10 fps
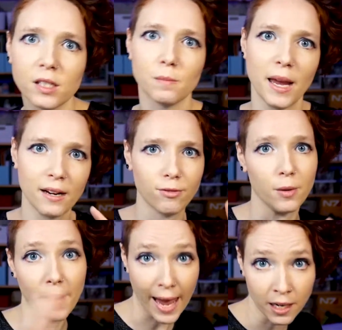made
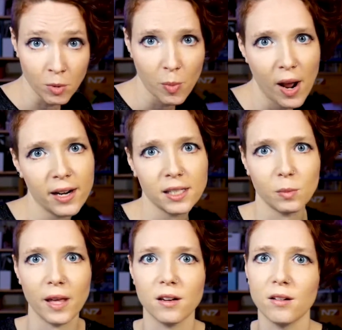from animal products,
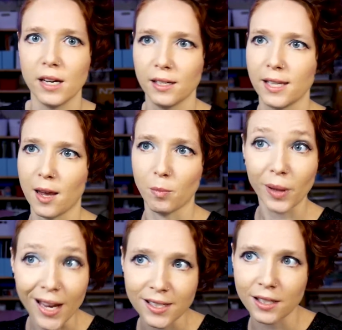pleather is a
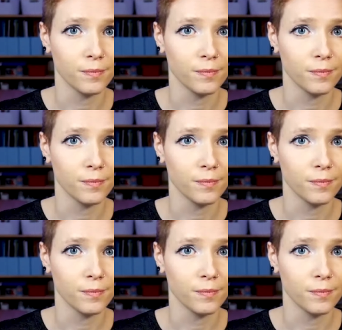plastic.